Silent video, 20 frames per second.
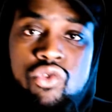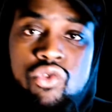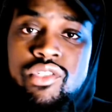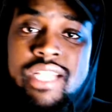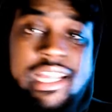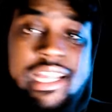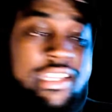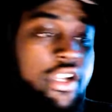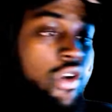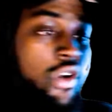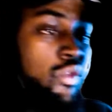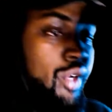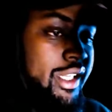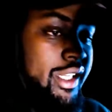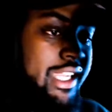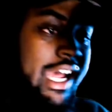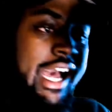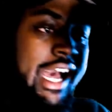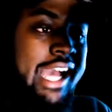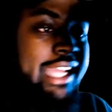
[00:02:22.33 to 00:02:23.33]
I don't want
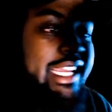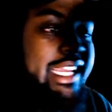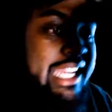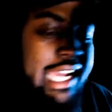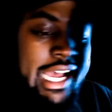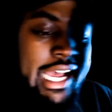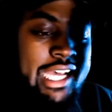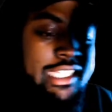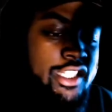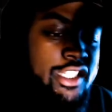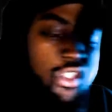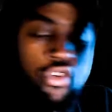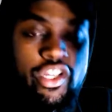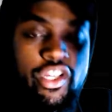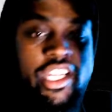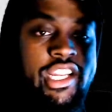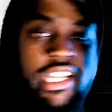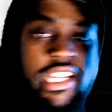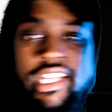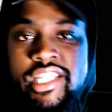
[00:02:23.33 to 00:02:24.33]
the icon,
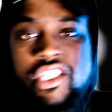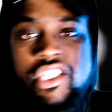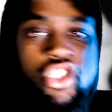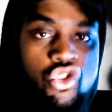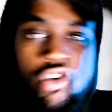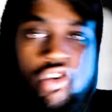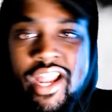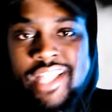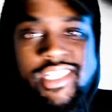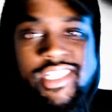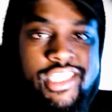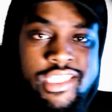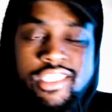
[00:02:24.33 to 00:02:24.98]
squid-giddy scratching,